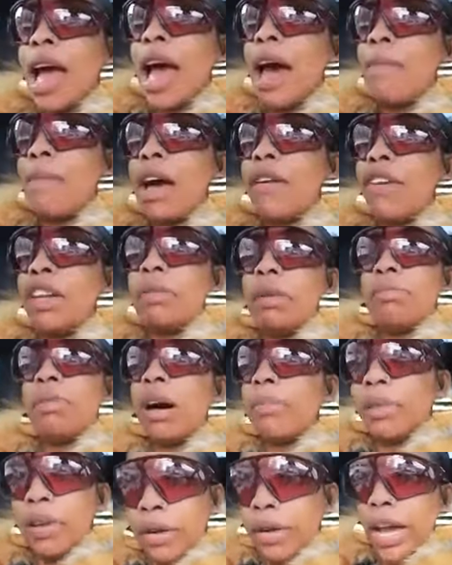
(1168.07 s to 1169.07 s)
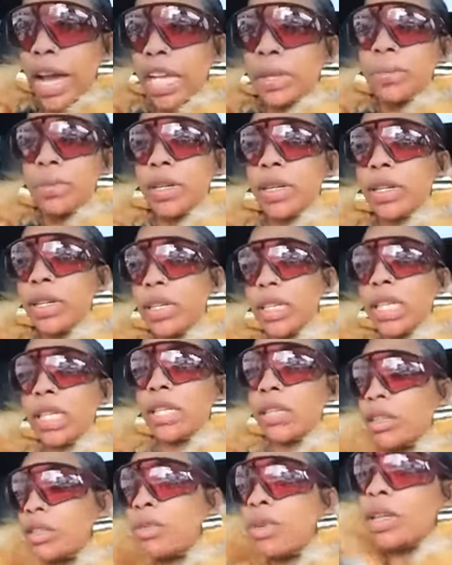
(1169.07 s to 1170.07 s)
I'm not gonna be pumping no gas because
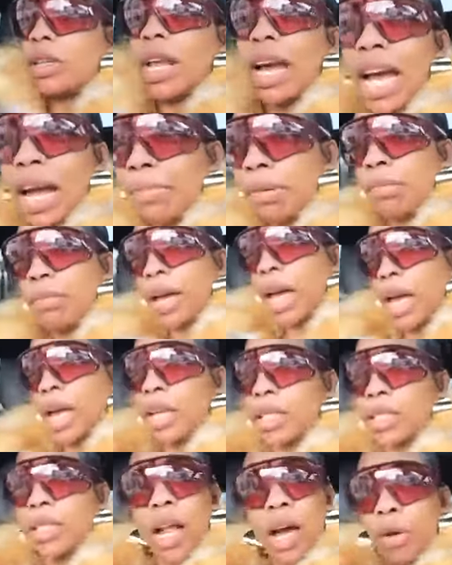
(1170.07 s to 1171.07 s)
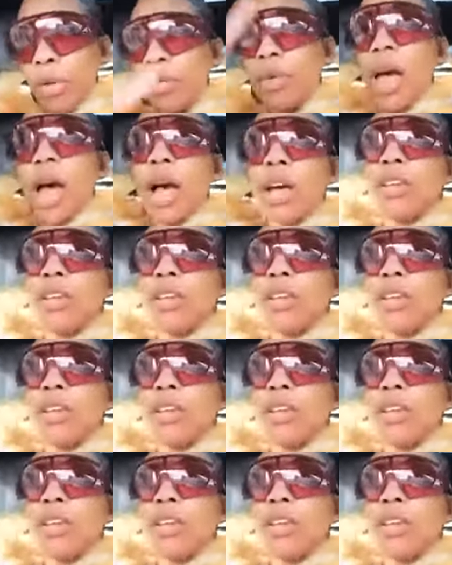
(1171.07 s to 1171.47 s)
do it look like I pump gas? No.